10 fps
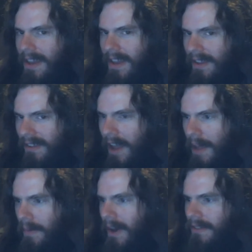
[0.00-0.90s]
is a
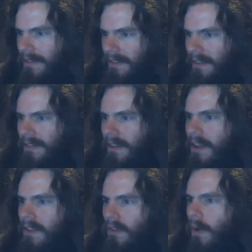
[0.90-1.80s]
hypothesis.
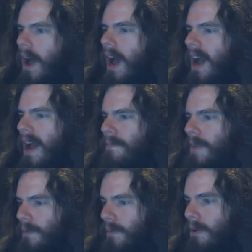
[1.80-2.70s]
So I,
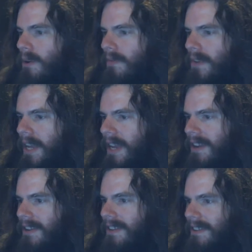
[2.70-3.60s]
I wrote over
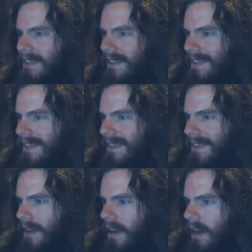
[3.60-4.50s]
here
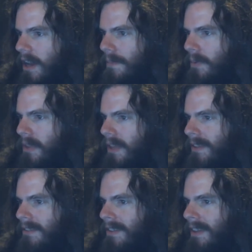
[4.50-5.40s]
a couple
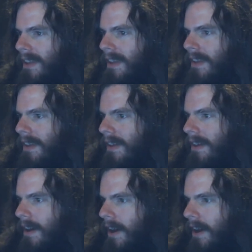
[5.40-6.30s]
things.
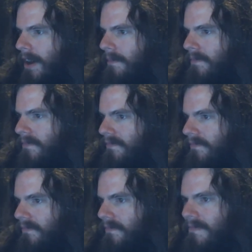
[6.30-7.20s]
Um,
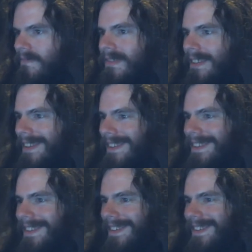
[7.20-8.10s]

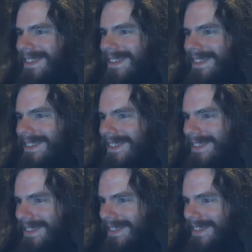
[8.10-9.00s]

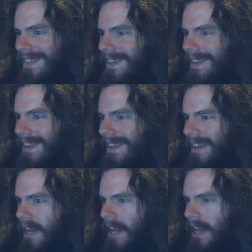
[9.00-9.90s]

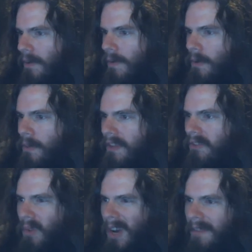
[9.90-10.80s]
I wrote
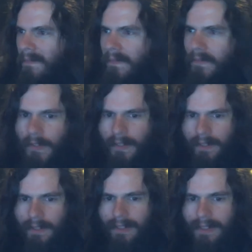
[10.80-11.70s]
this one,
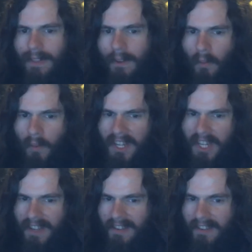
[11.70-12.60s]
which
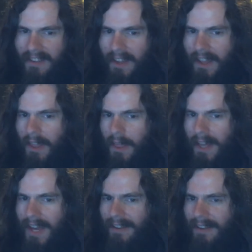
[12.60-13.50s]
is
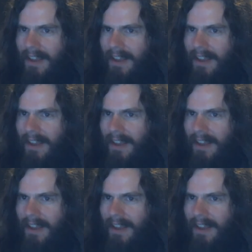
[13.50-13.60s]
that